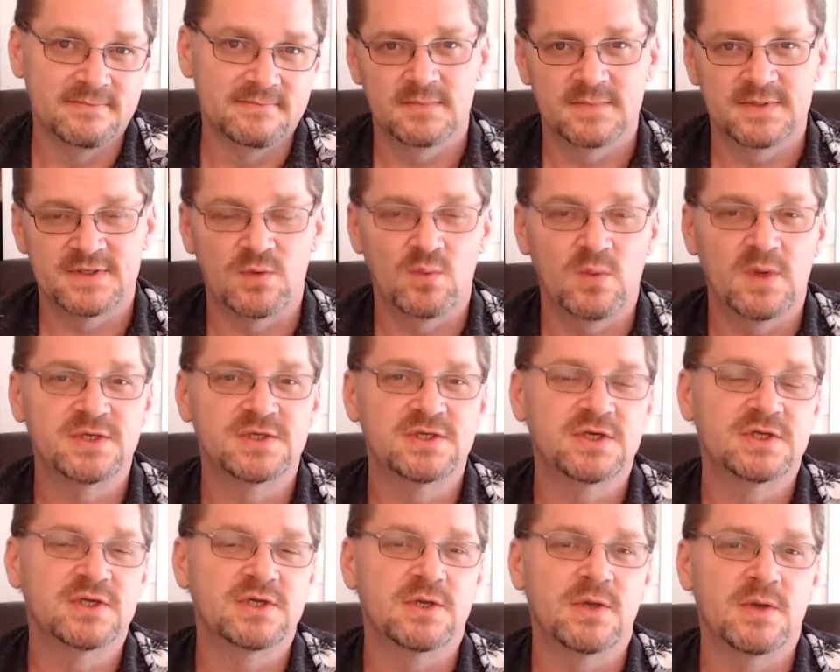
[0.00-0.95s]
But when
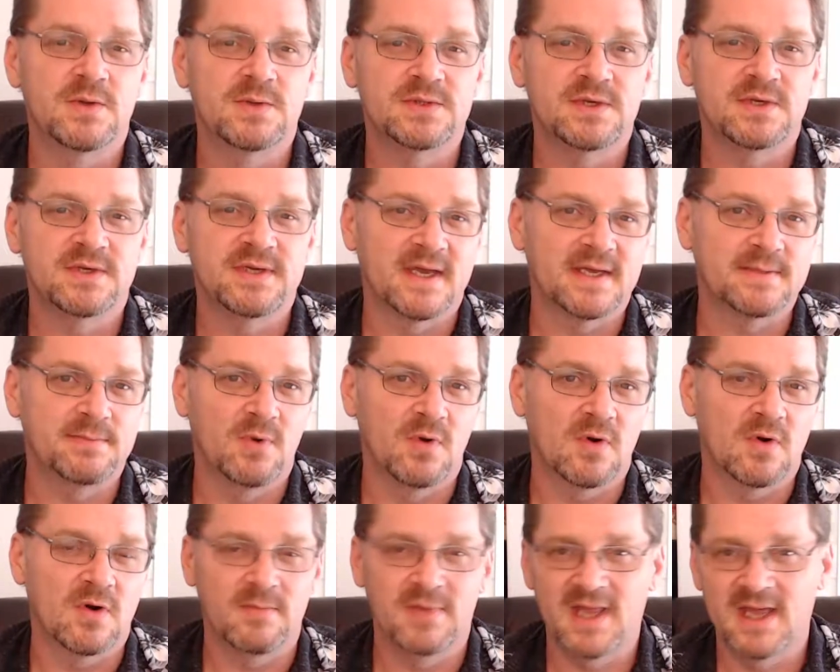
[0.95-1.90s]
should you use your
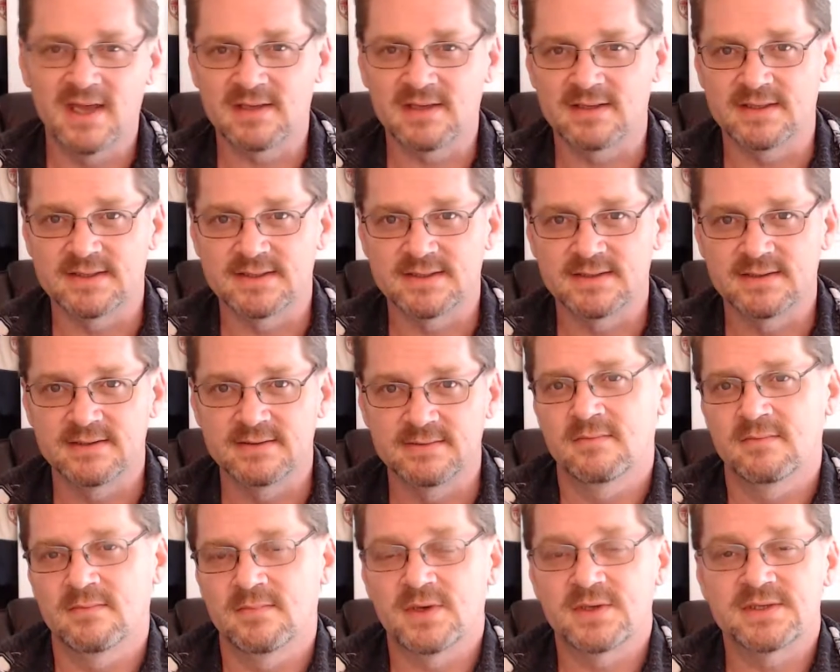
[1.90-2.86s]
Textbroker blacklist?
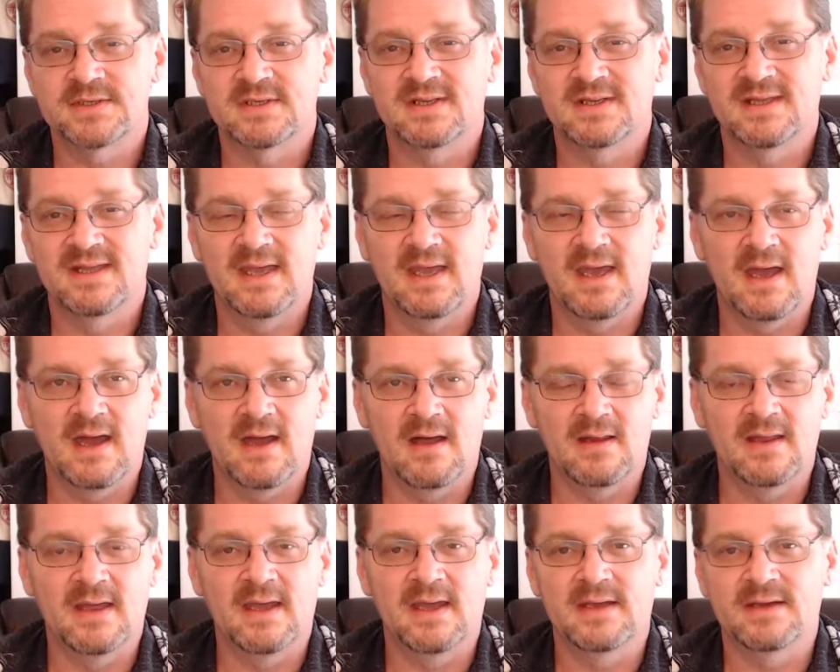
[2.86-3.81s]
Personally,
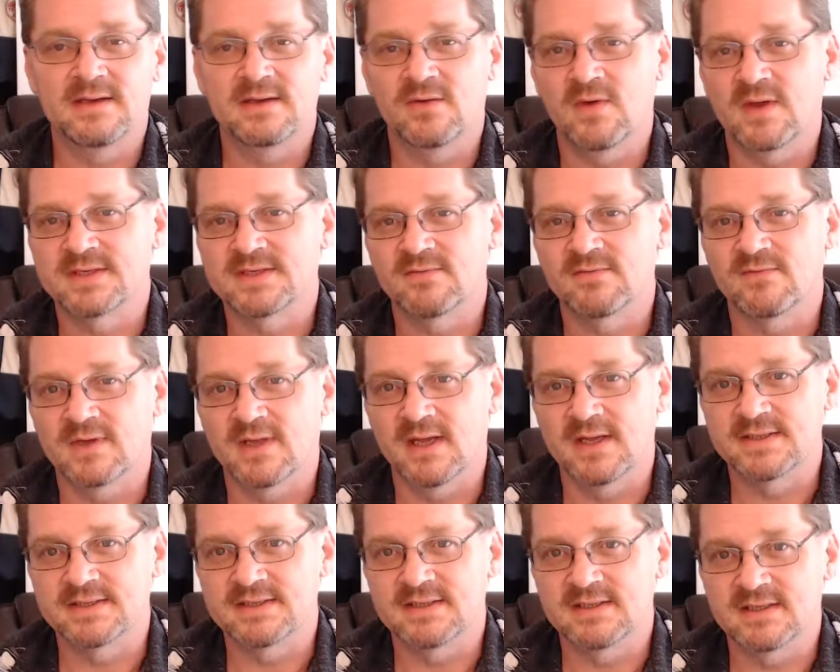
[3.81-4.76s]
I'll add aggressive
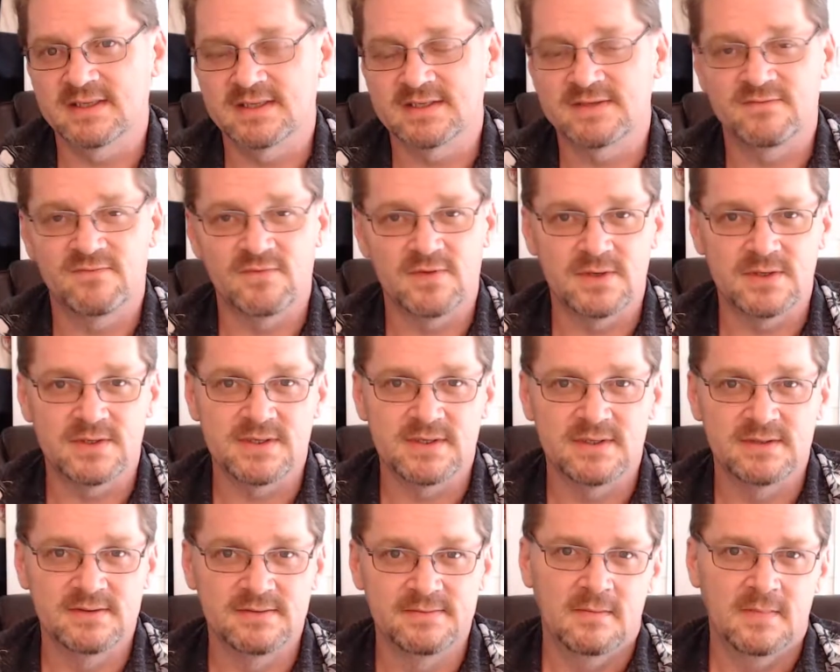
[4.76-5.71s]
clients to the list first.
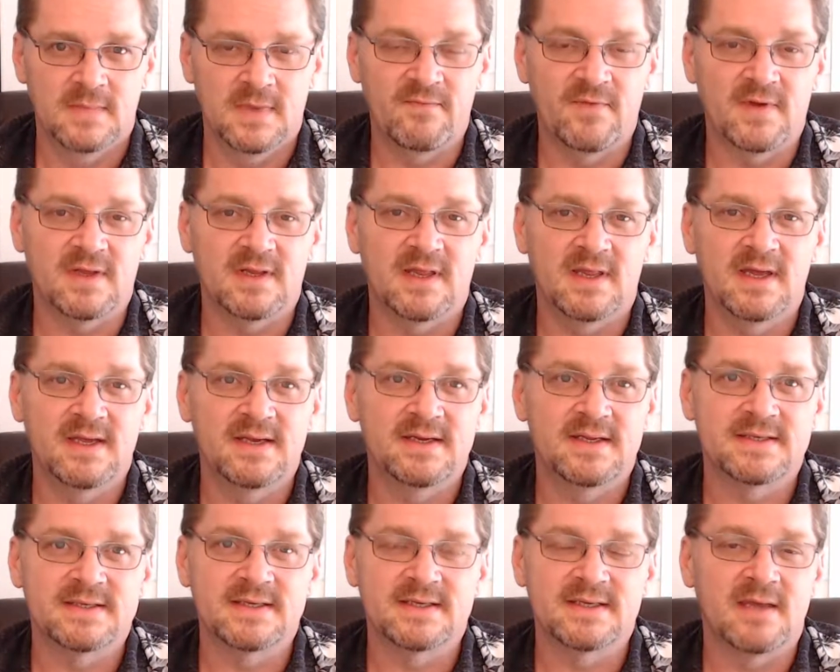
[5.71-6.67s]
If a client
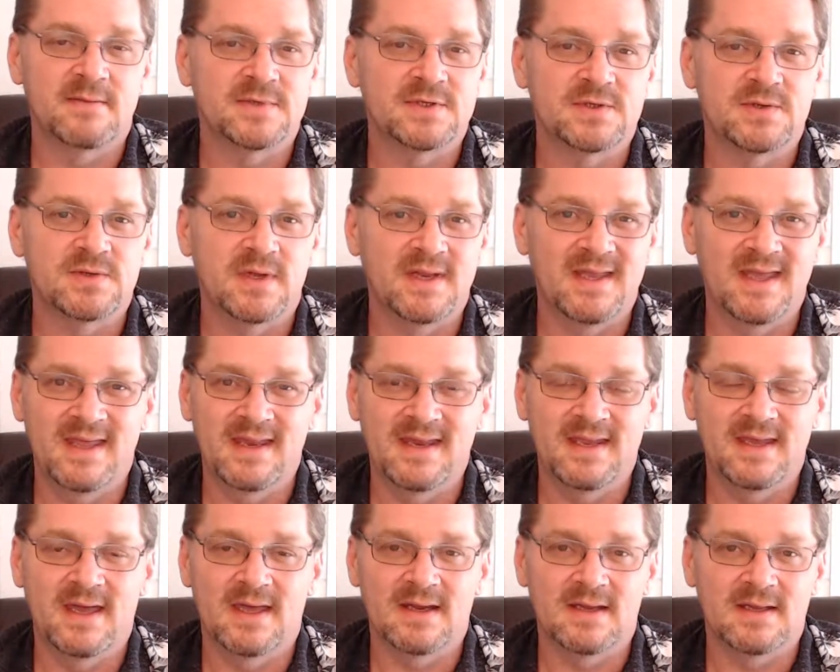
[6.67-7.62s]
doesn't demonstrate any
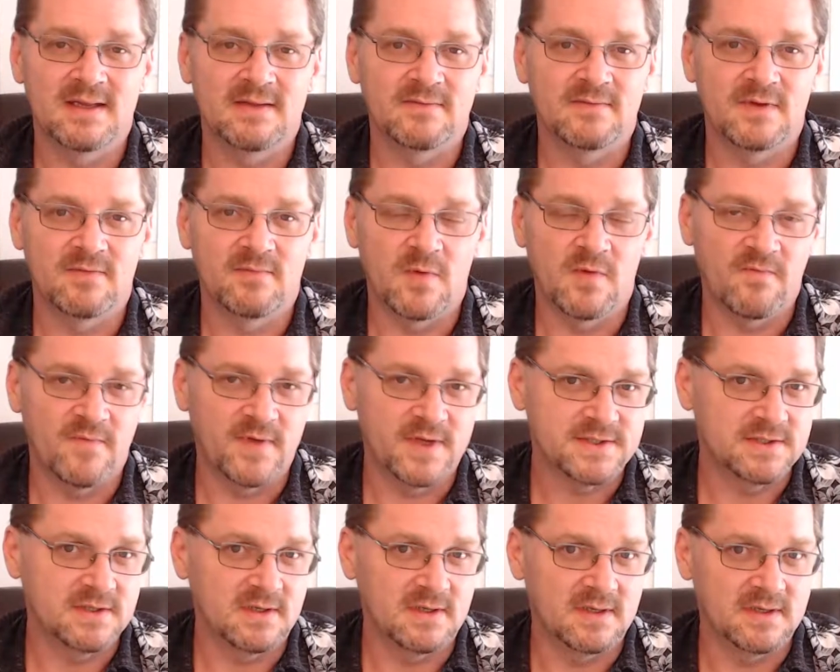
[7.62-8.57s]
kind of level of
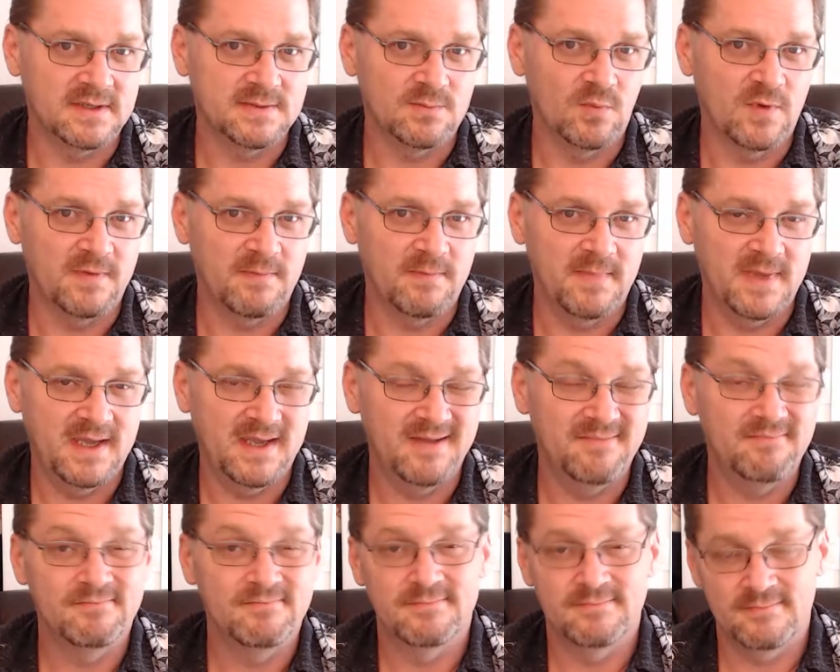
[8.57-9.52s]
professionalism with me,
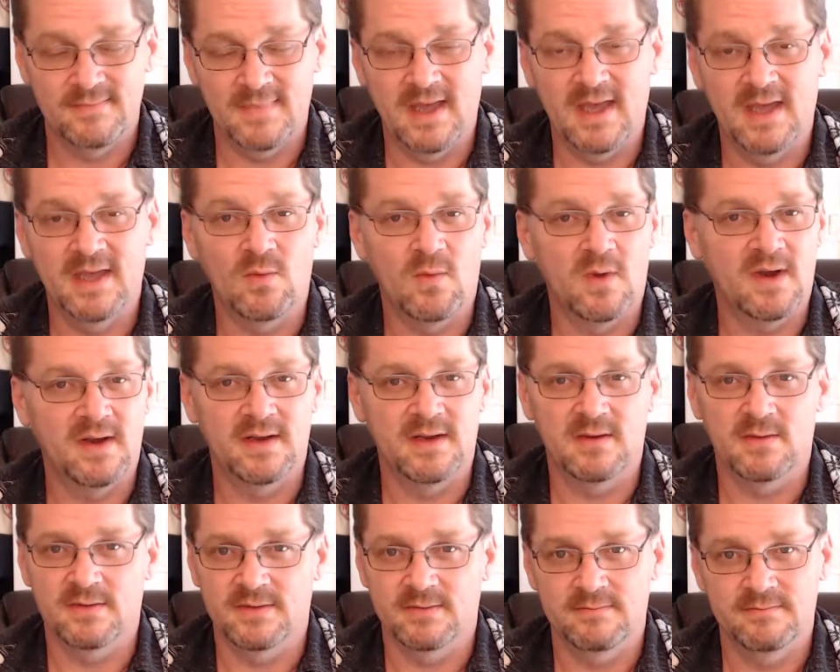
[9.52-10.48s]
I don't want to deal
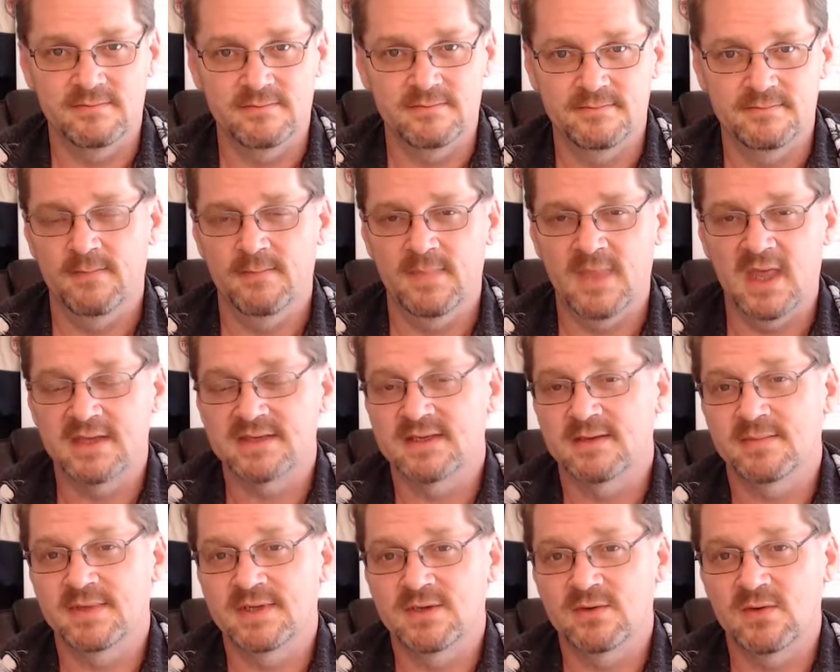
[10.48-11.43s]
with them. I
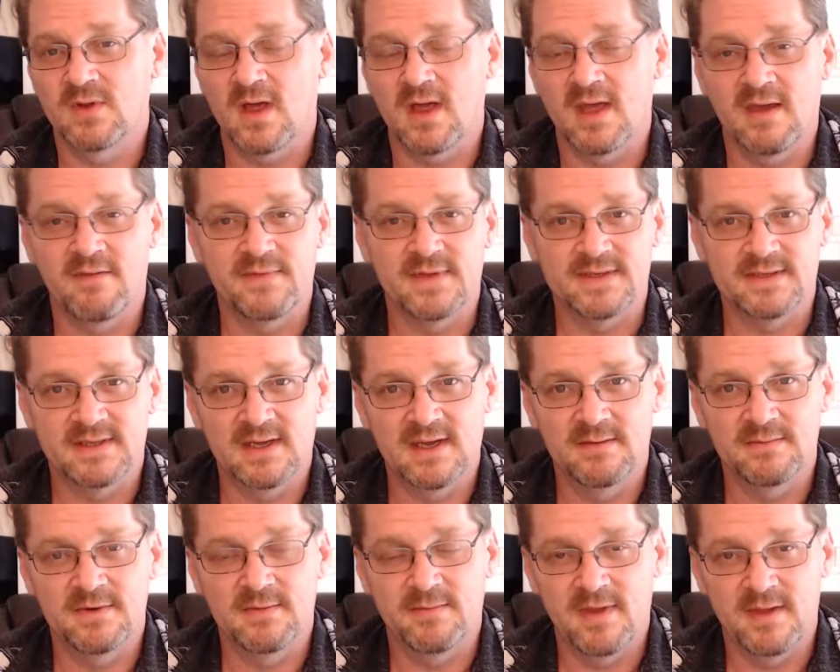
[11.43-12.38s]
simply do not have the
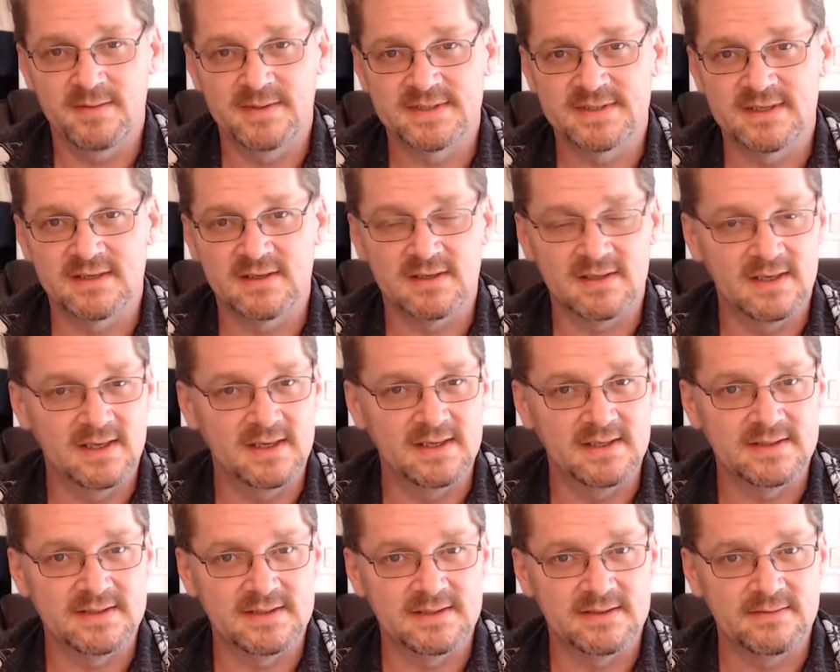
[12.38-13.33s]
time to babysit
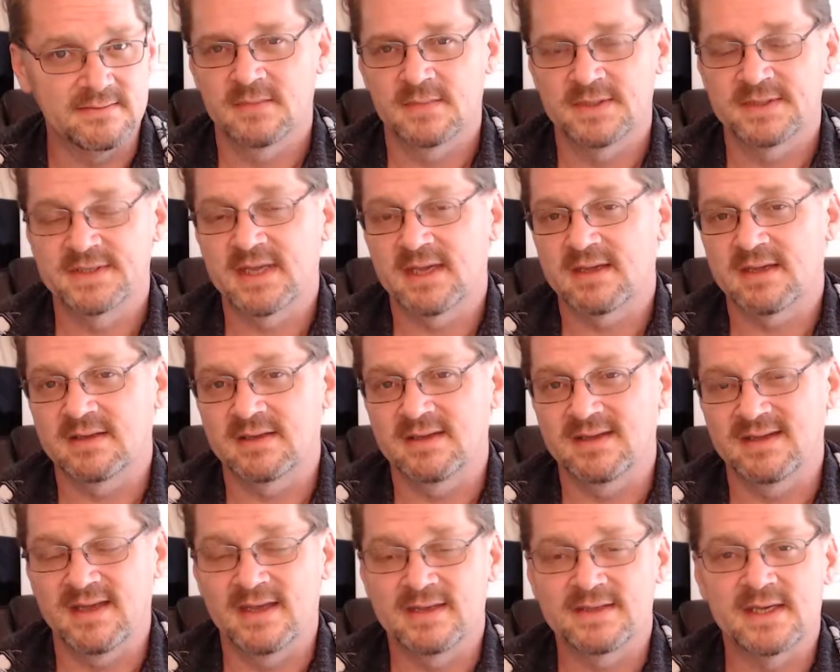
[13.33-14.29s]
clients.
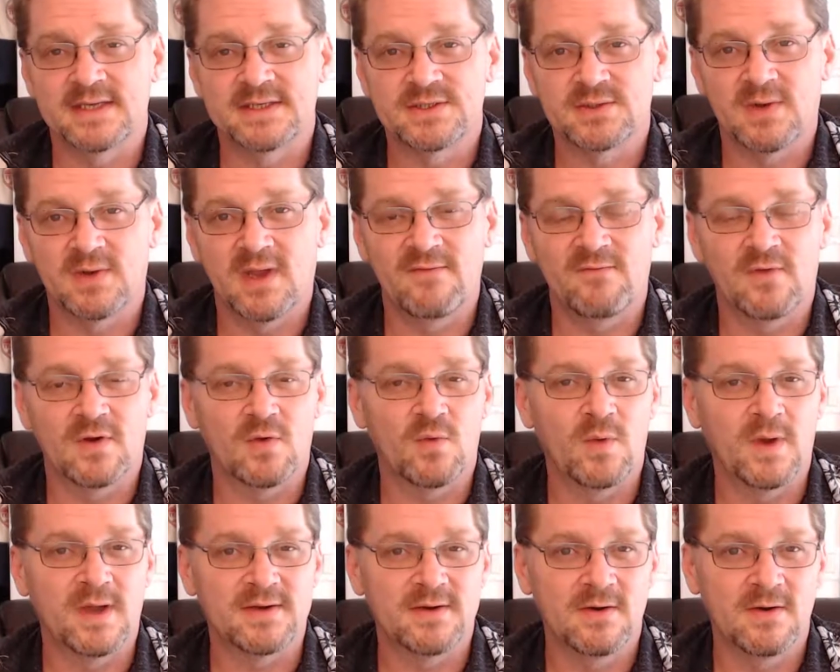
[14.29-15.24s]
Secondly, as I strive for a
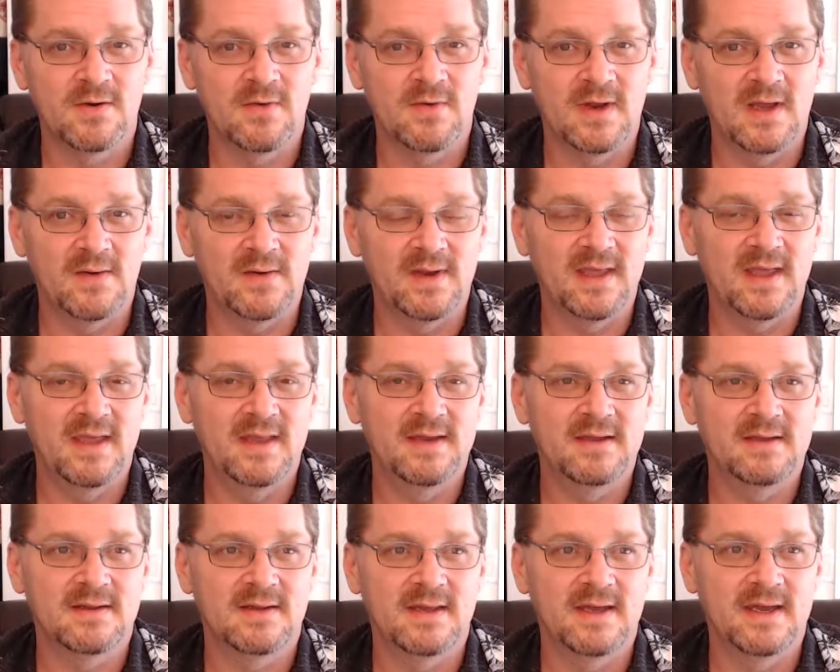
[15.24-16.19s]
quick turnaround, any
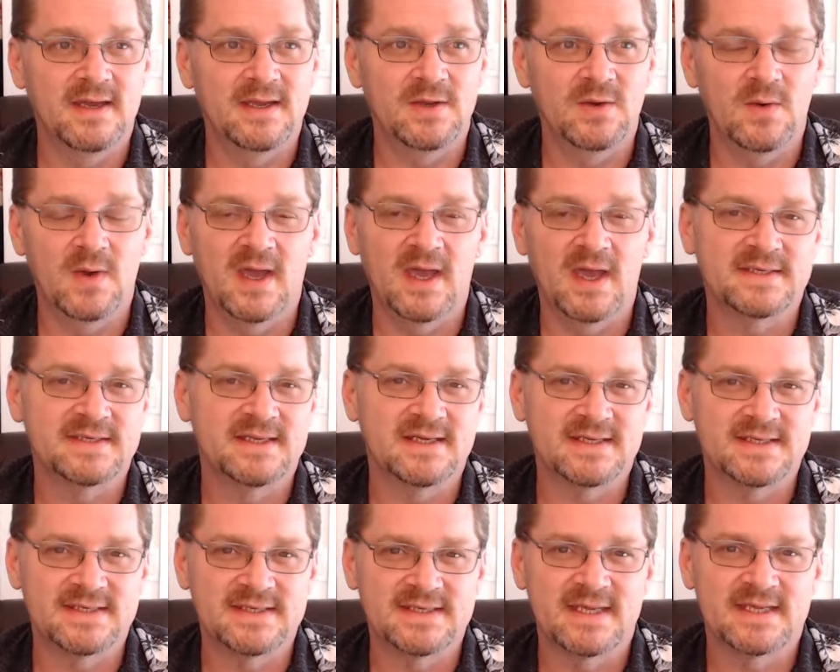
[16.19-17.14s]
client who has an
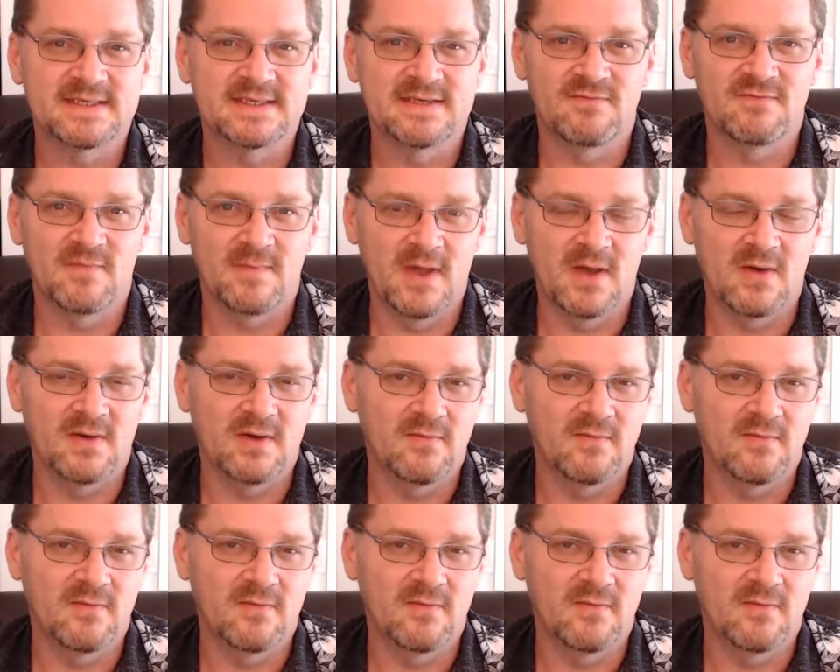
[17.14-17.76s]
excessive amount of